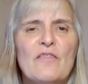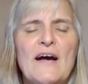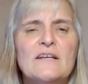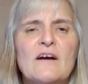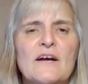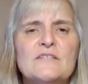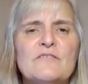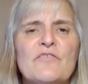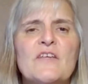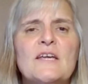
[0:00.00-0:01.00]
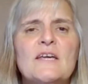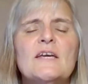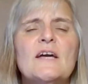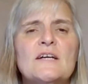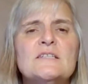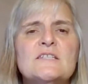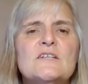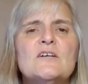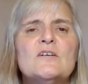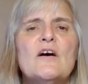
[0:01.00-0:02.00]
that kind of thinking
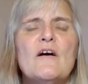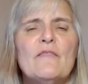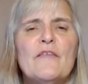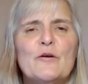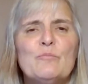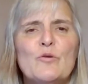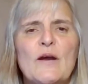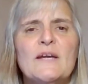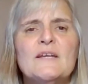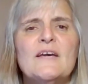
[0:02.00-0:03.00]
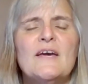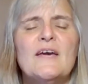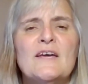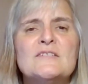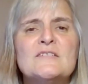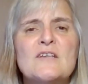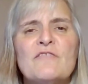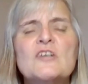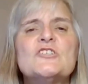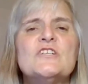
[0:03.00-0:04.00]
until their brain is
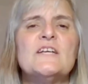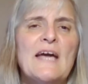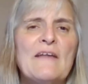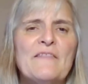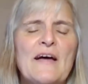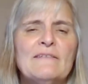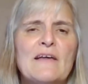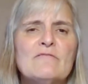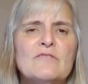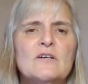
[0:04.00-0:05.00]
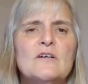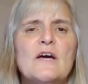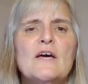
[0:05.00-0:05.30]
functioning at that level.